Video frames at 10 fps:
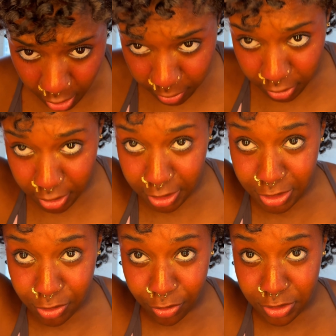But look at these
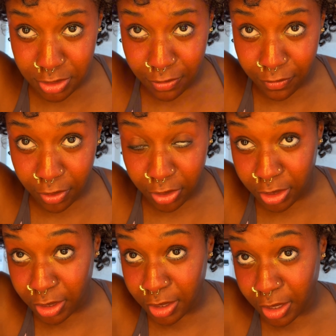curls in the
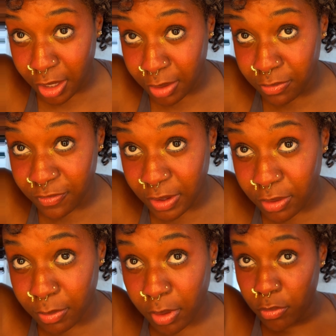front. I'm very
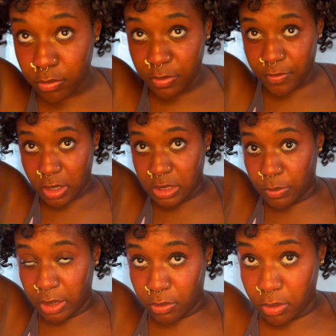impressed. Oh, we forgot to take
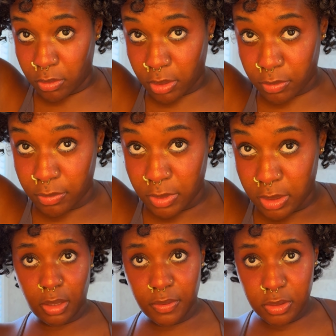one out. Hold on.
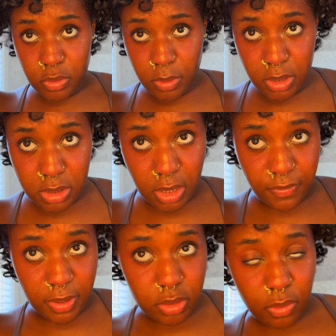Yeah, this is what it's
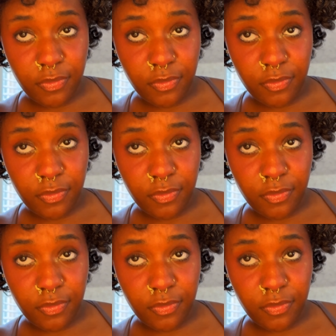giving so